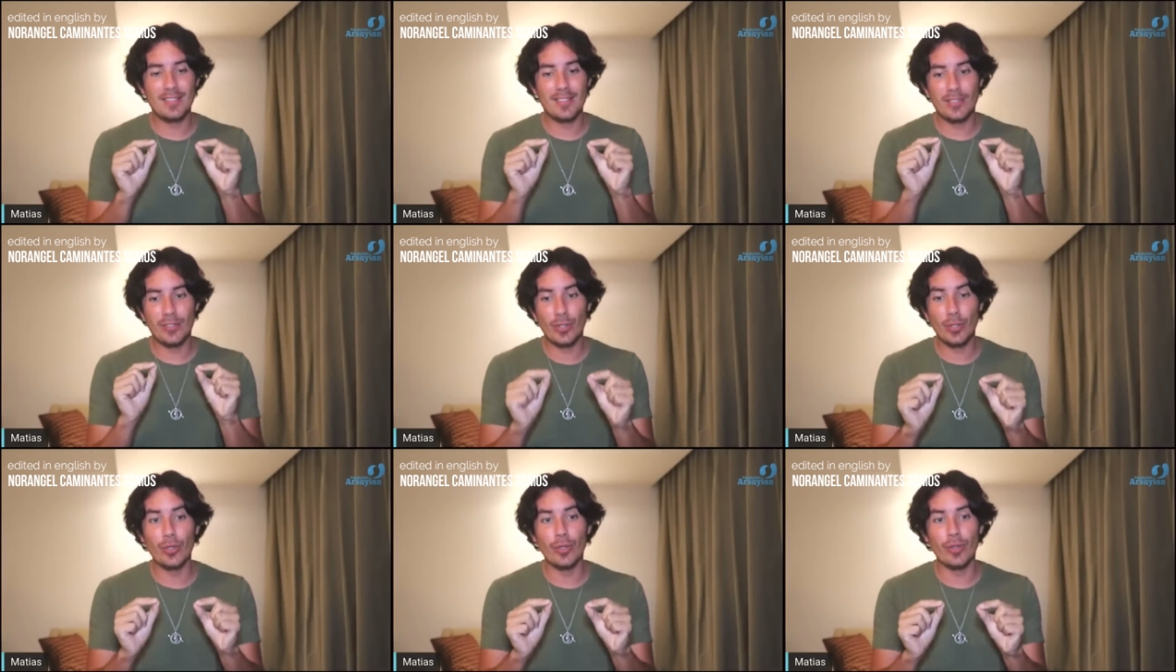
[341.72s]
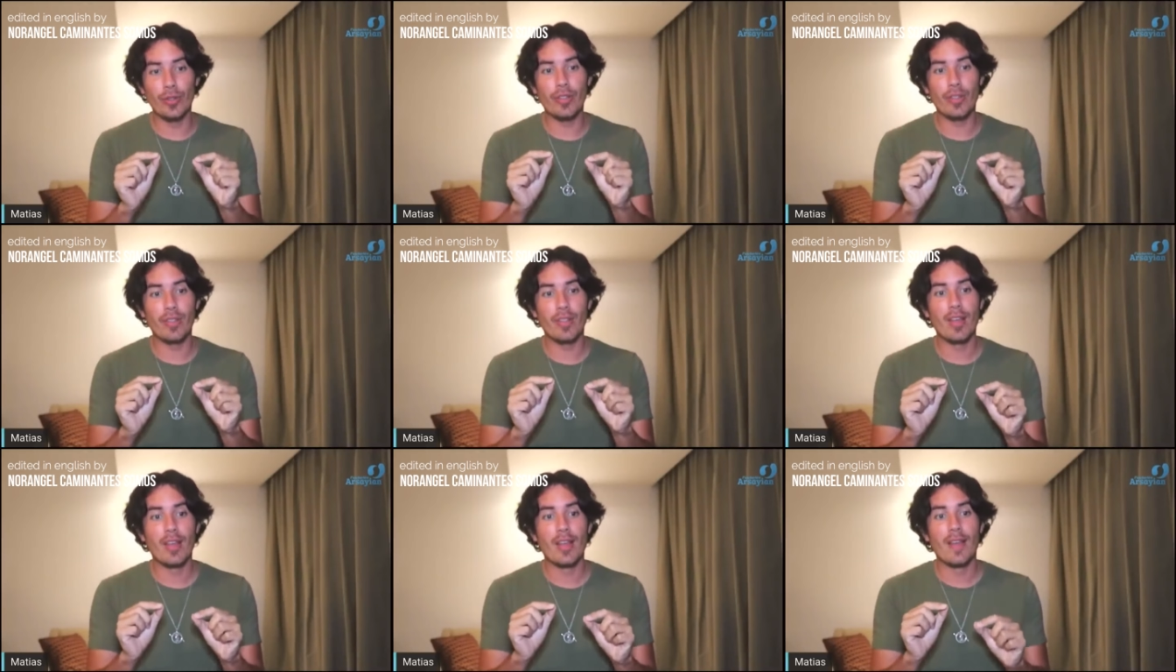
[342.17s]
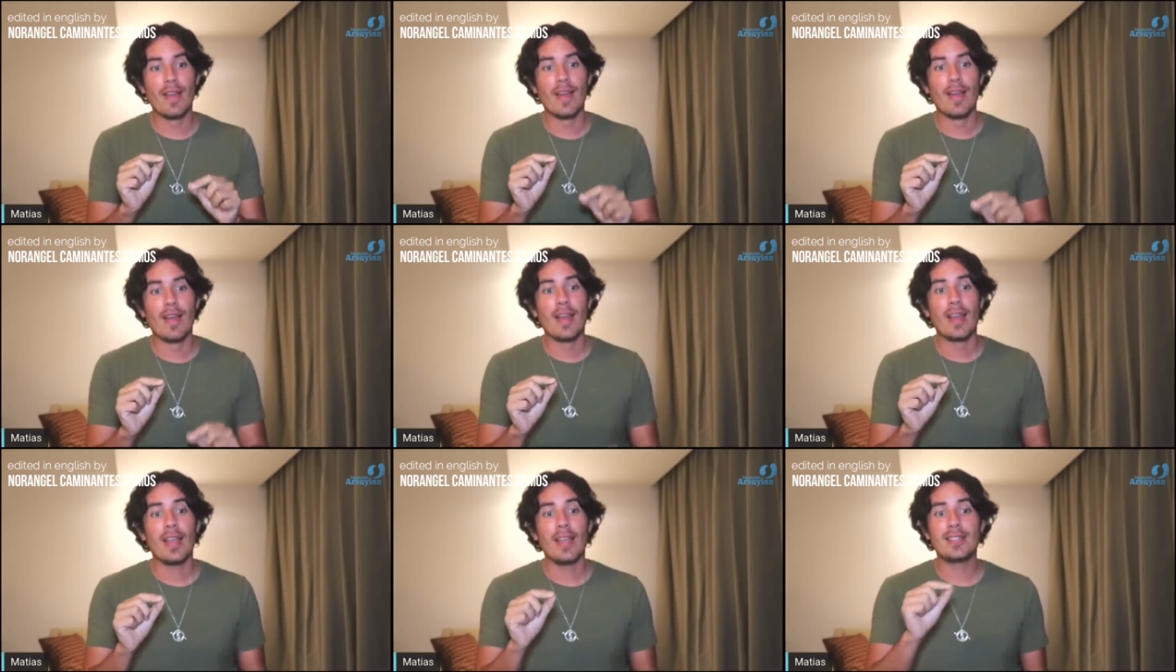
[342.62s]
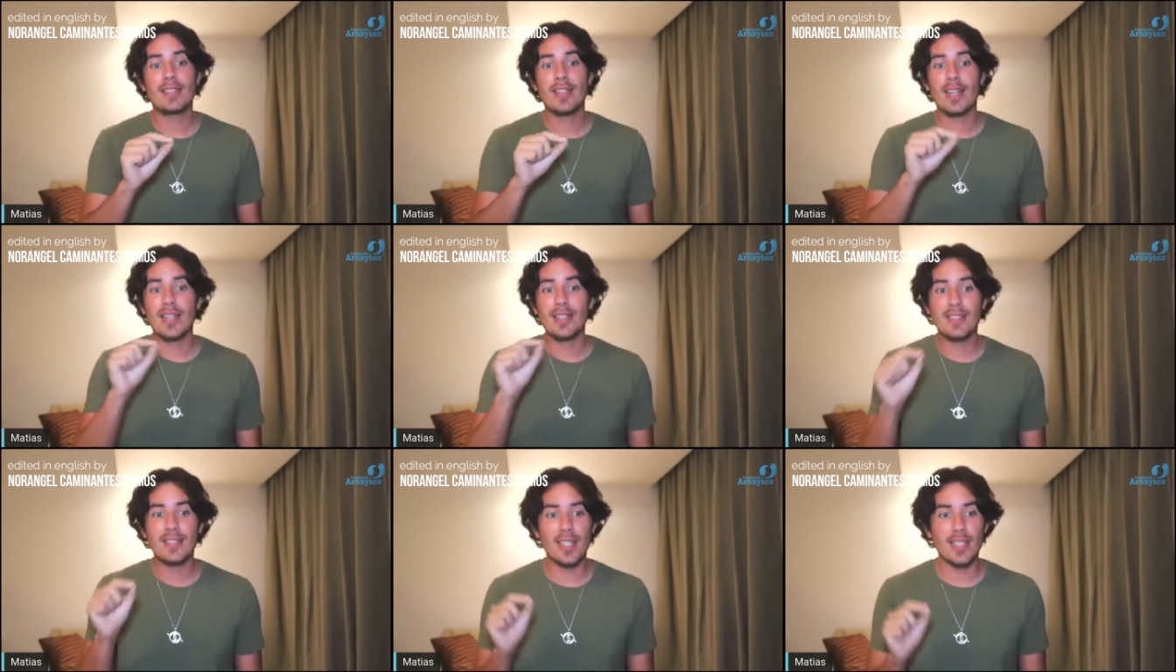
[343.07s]
tooth is an
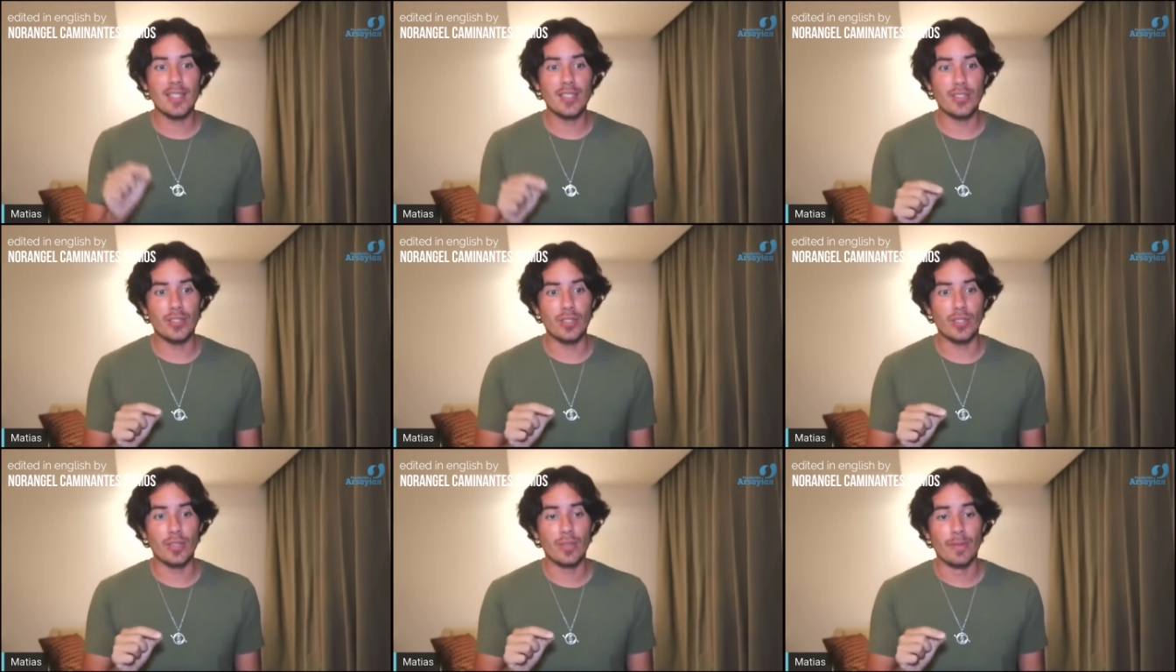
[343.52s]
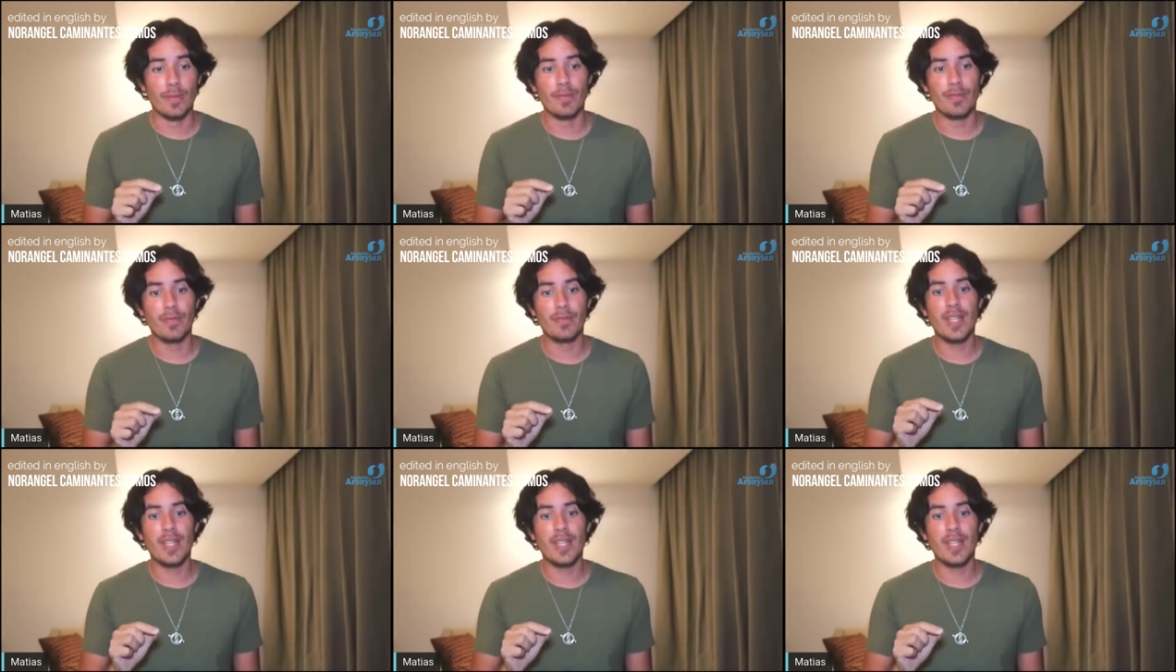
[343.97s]
ancestor